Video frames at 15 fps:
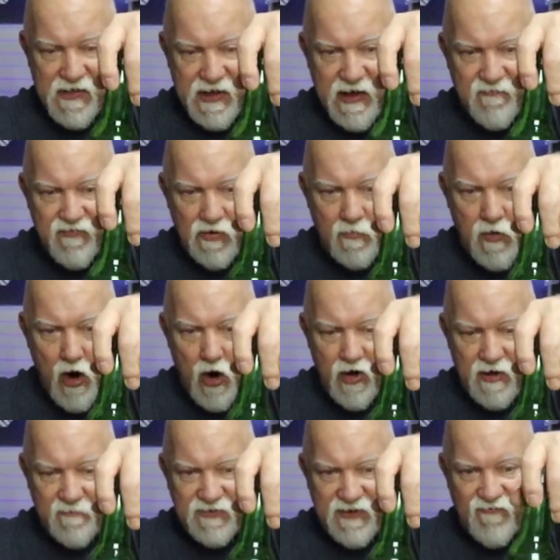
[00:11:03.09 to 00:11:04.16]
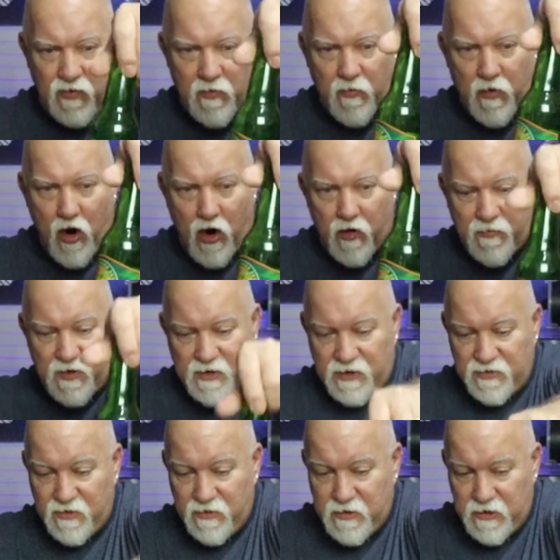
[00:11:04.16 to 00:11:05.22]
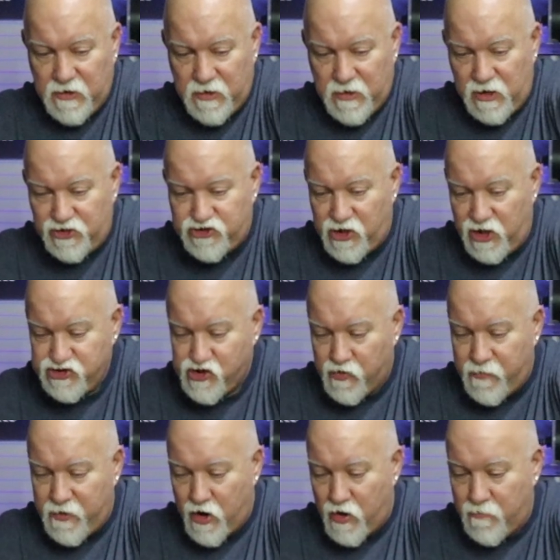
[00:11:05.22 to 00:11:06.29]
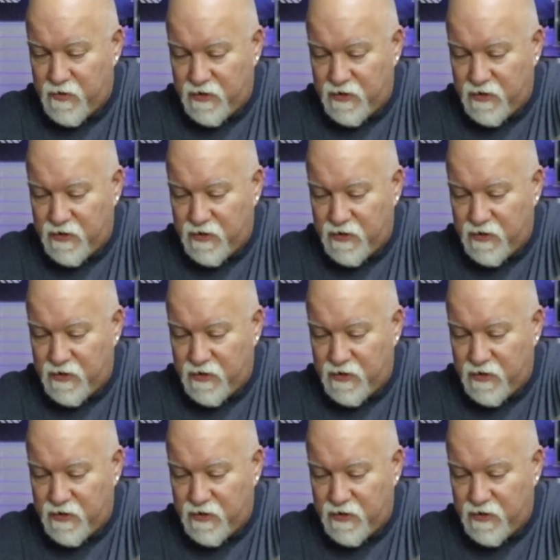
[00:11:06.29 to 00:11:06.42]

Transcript: That came from the bar and emptied from the bar, but it, a ginger beer.